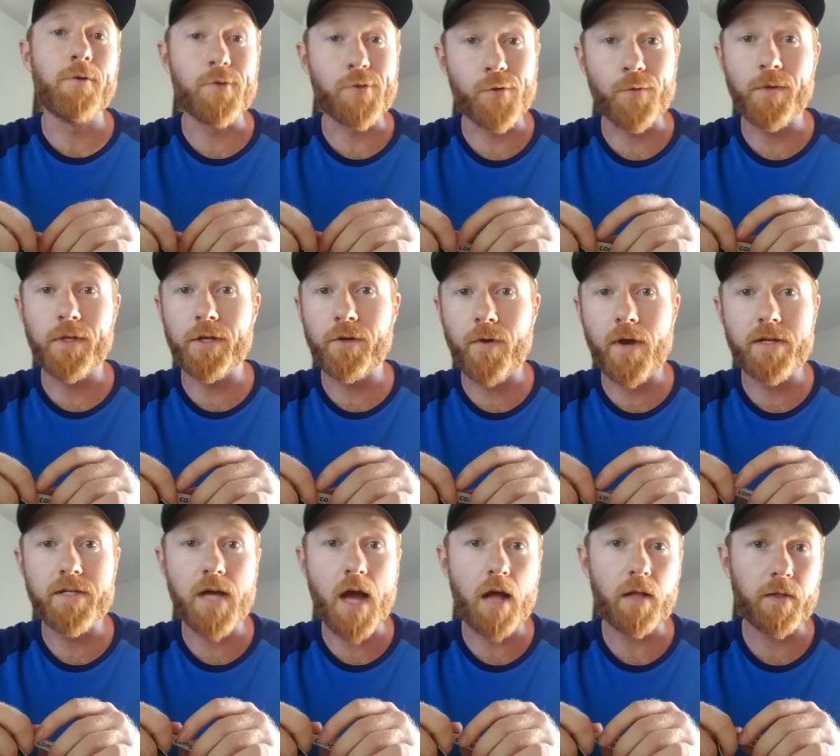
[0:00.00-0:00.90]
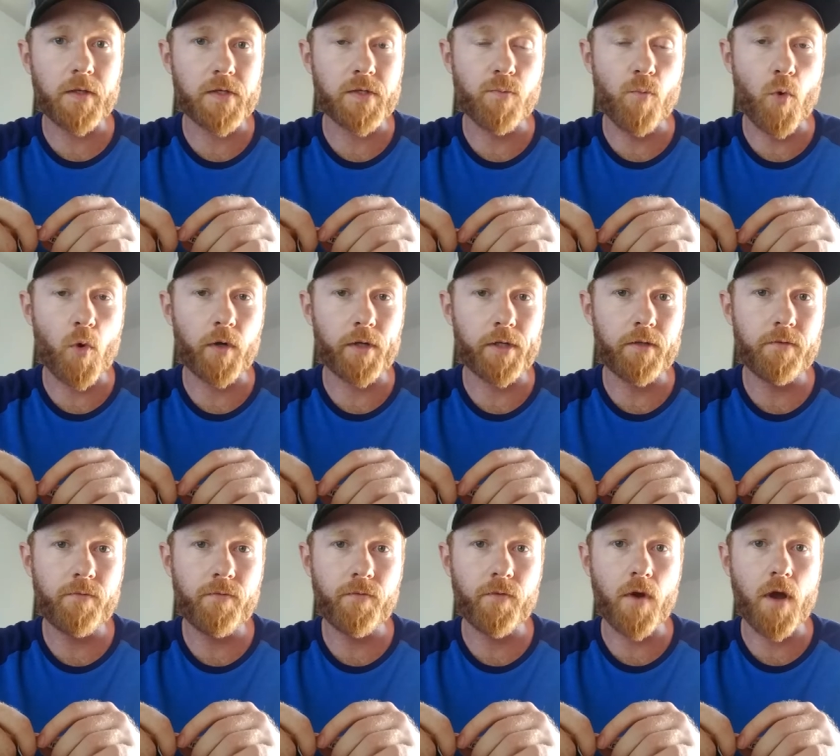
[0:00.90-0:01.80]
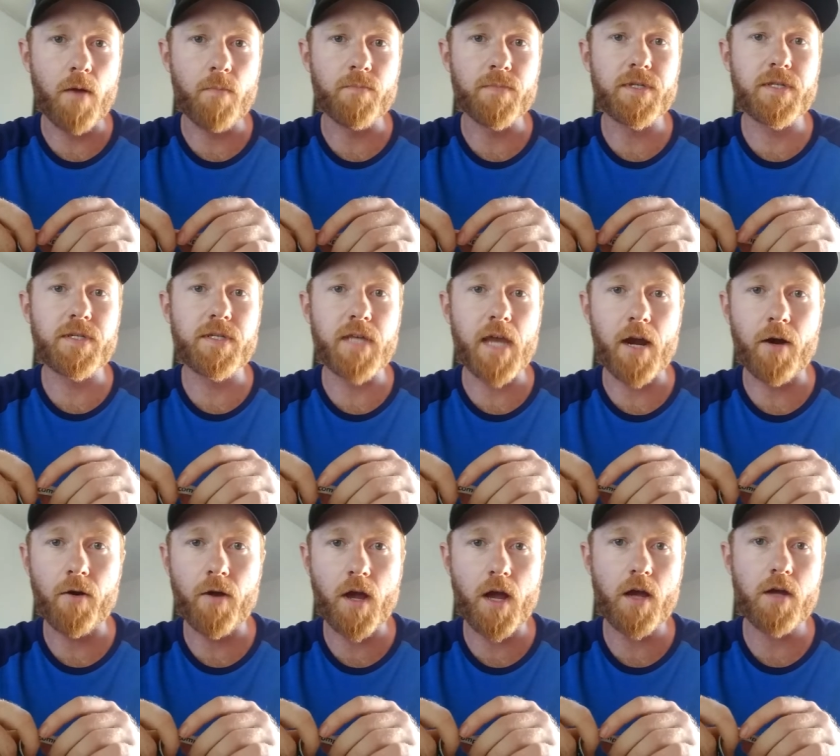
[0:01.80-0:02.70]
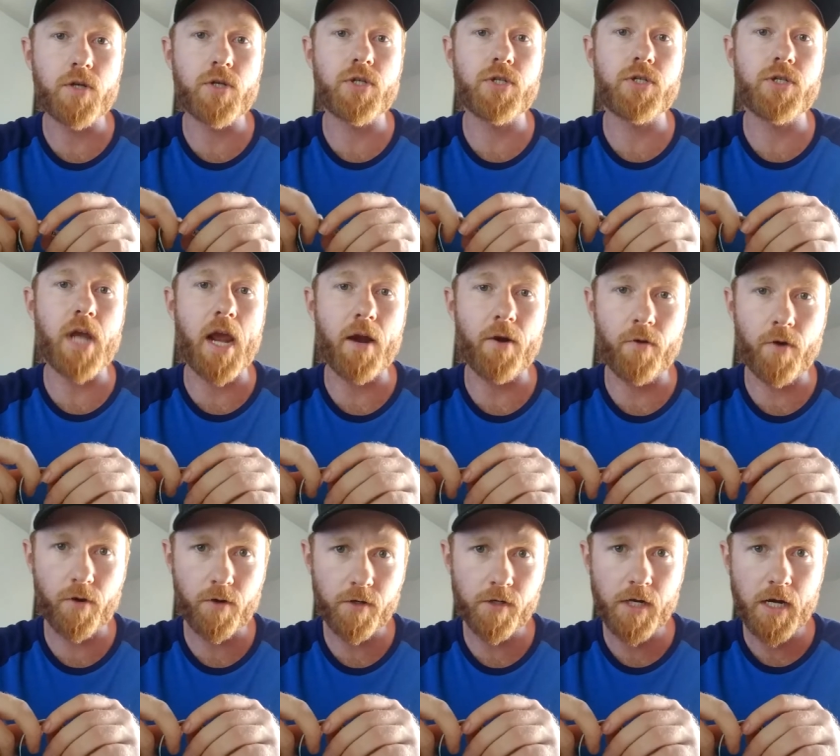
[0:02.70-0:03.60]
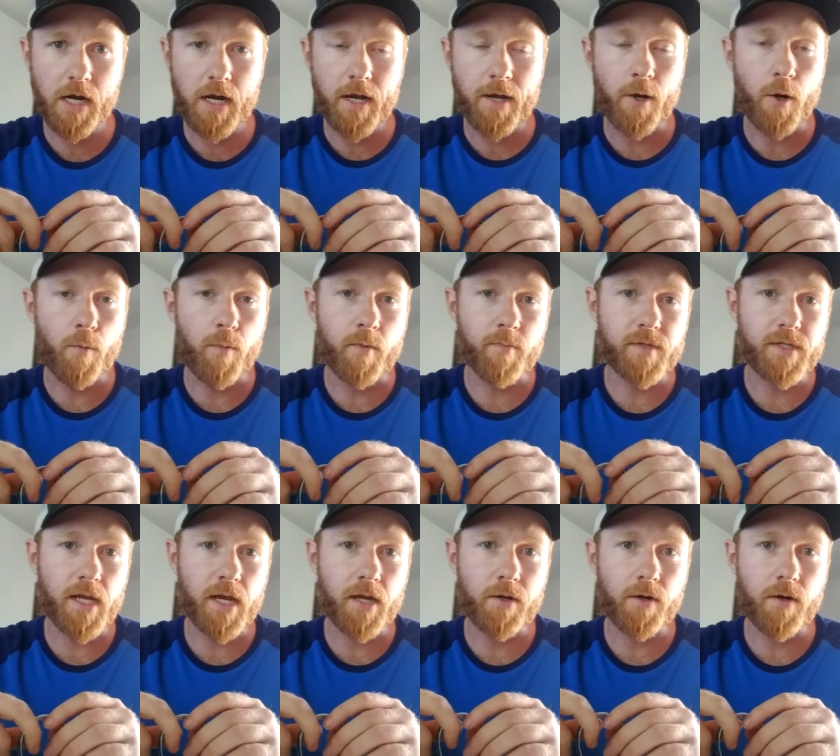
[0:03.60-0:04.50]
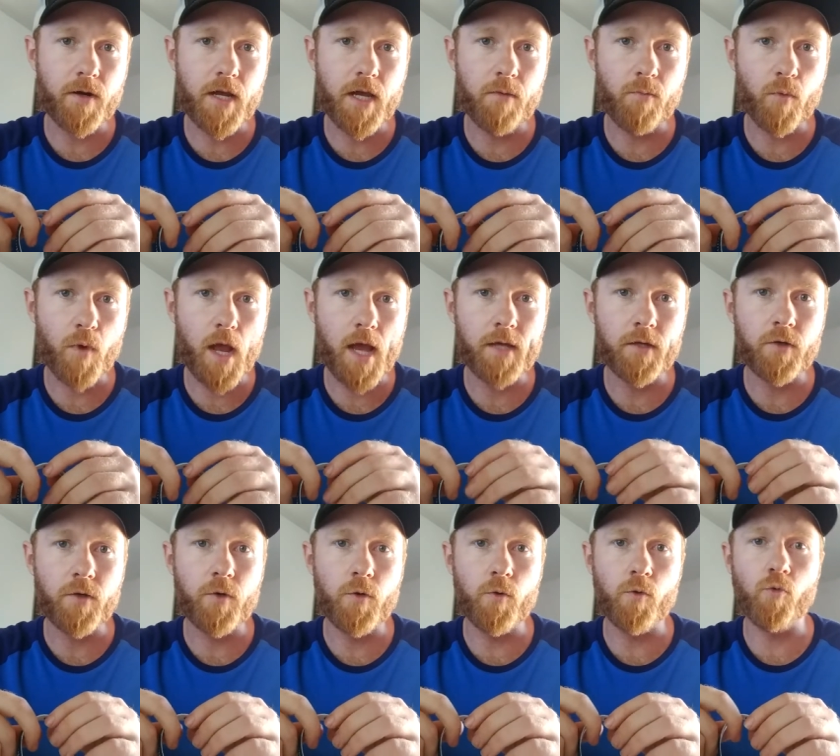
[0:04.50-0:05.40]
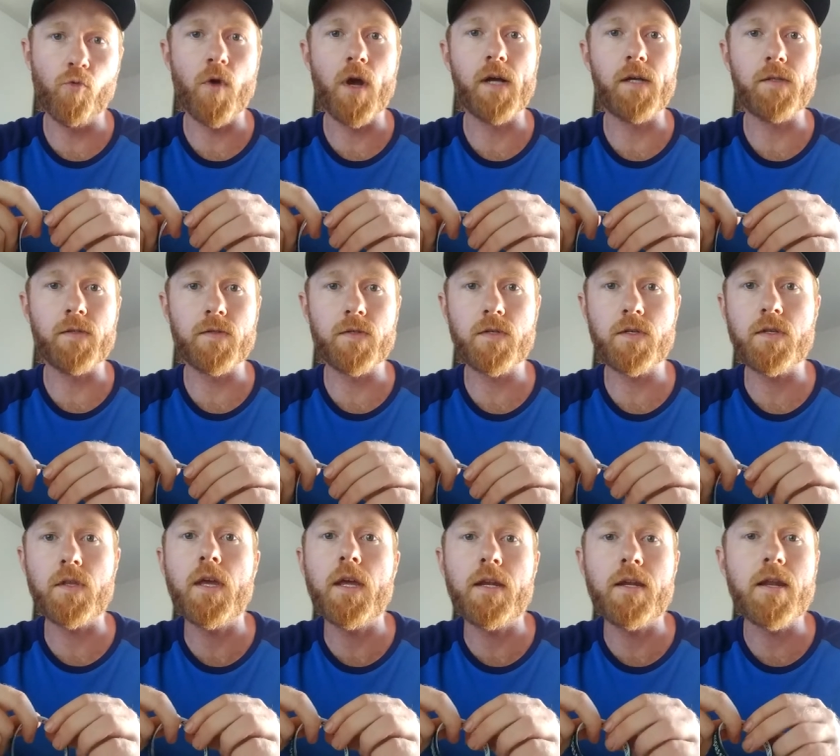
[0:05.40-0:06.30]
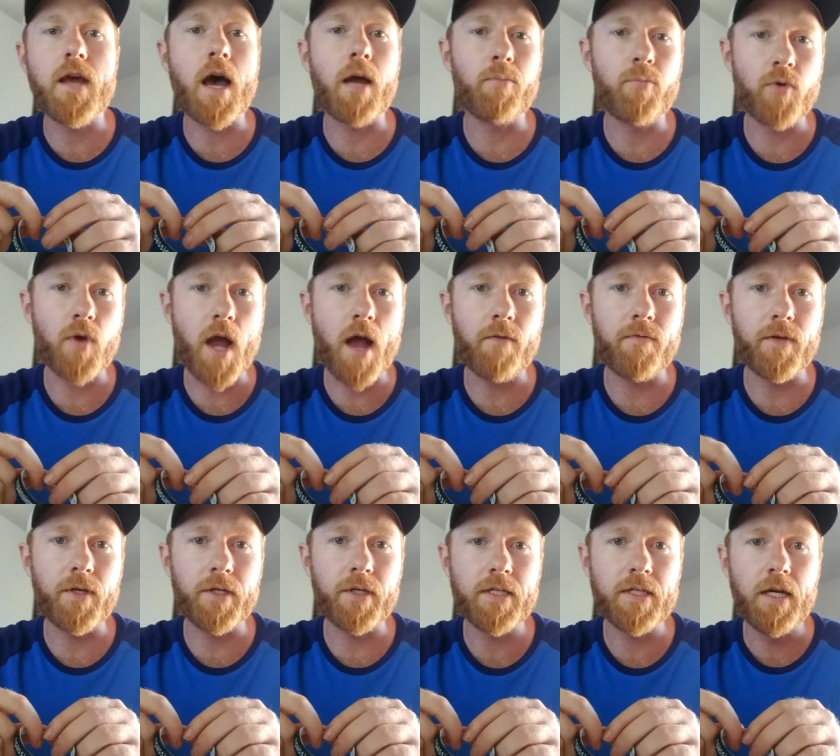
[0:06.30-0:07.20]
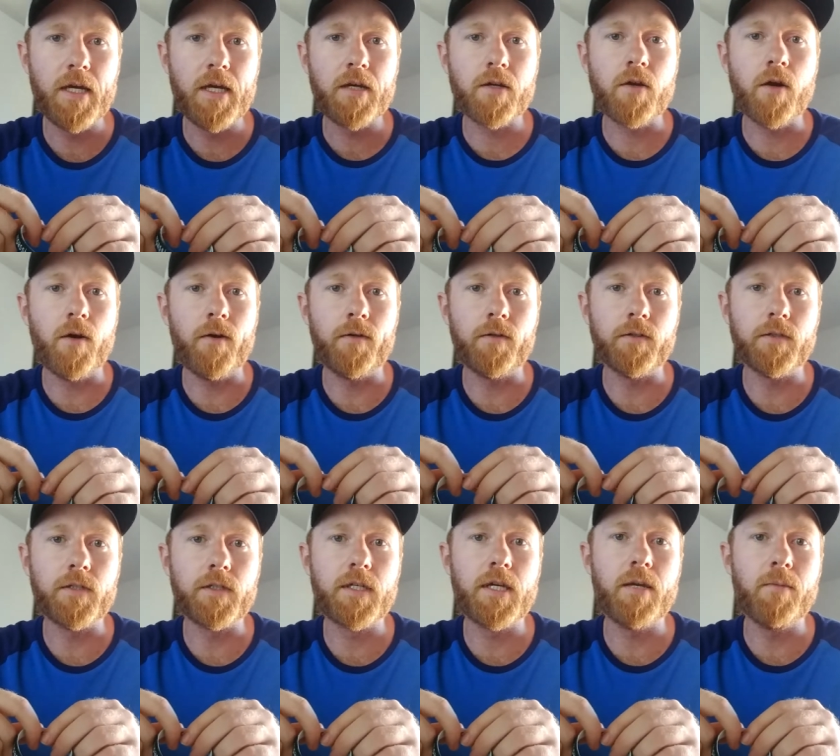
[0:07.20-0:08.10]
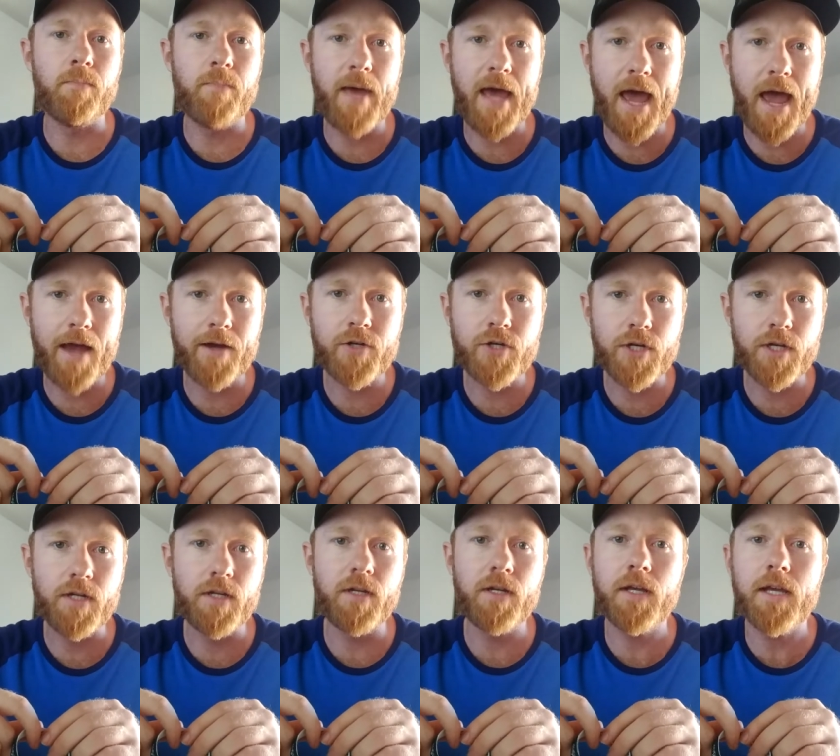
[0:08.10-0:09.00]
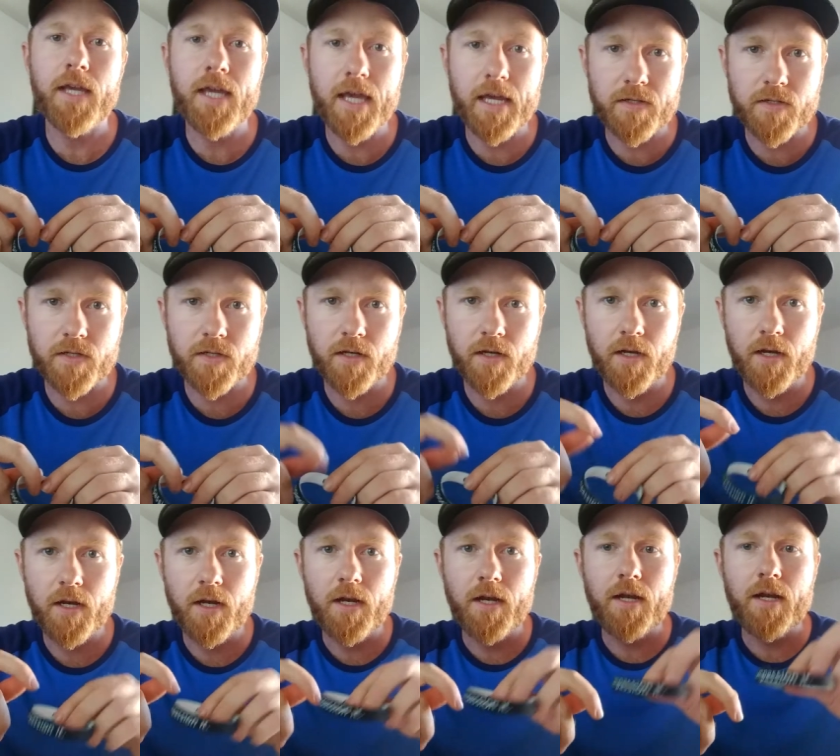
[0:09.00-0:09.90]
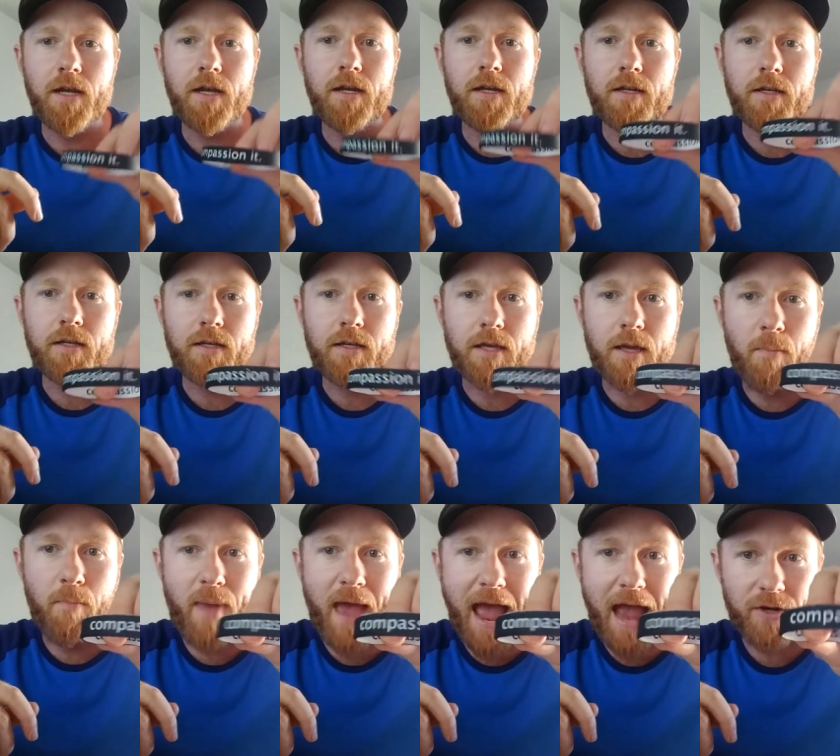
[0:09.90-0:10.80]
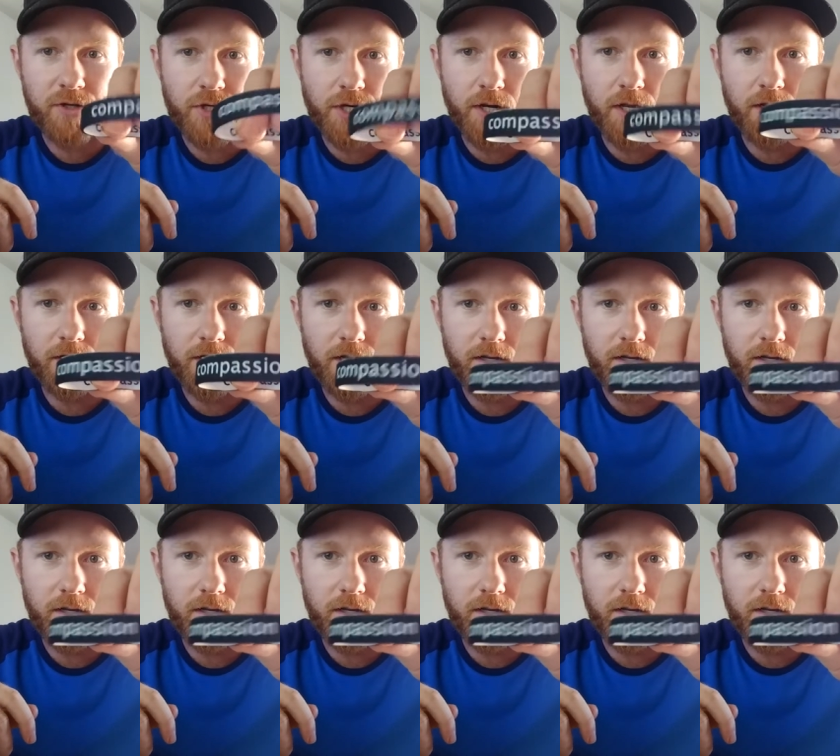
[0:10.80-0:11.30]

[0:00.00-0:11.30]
was a really great talk this morning from Sara Schairer, hope I'm saying her name right, who runs a nonprofit called Compassion It. Compassionate